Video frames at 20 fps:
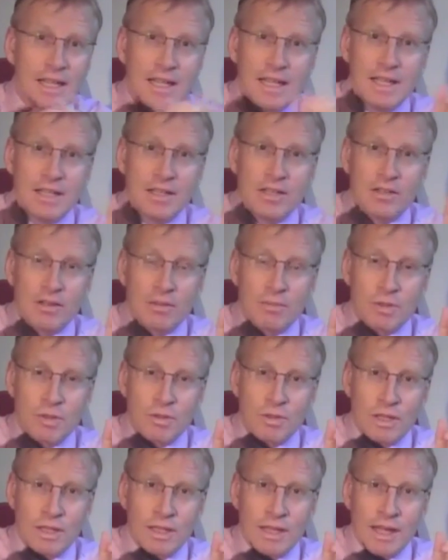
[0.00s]
easy job
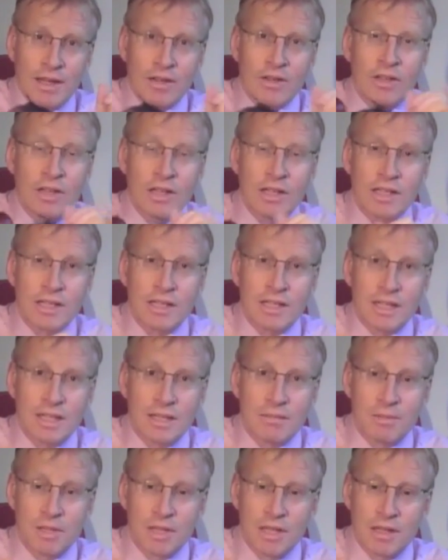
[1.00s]
sorting it out.
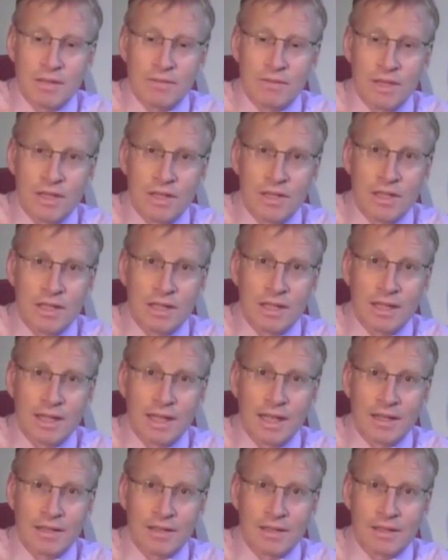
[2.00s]
96% of testicular
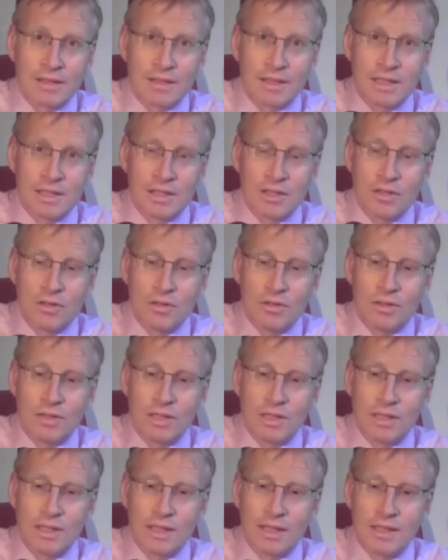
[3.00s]
cancer is cured
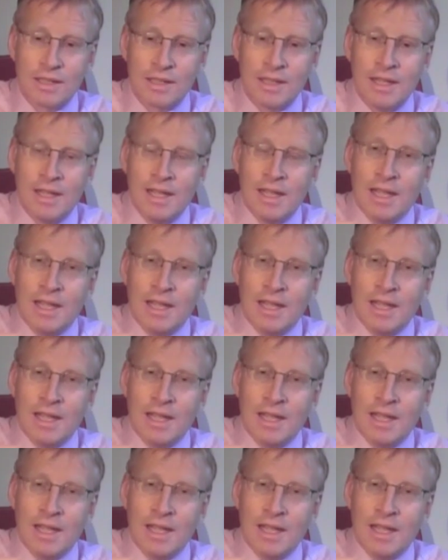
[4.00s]
these days.